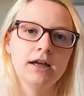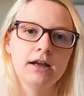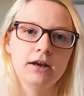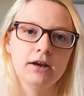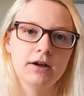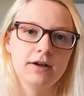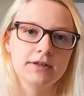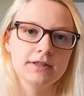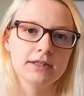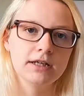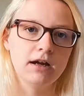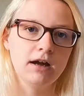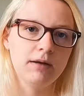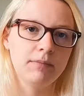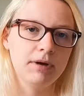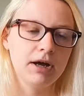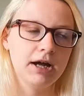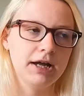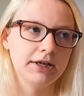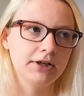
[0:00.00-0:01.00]
Last
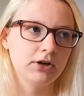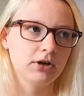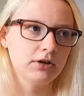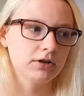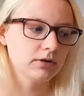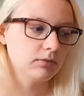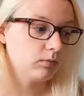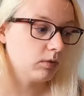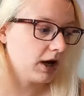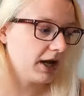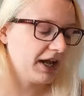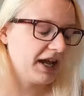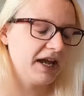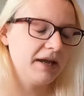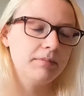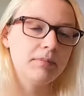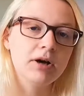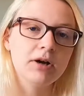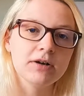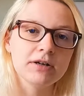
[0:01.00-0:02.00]
time I got the
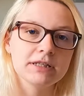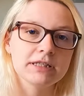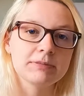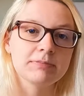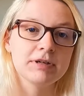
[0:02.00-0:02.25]
YA box,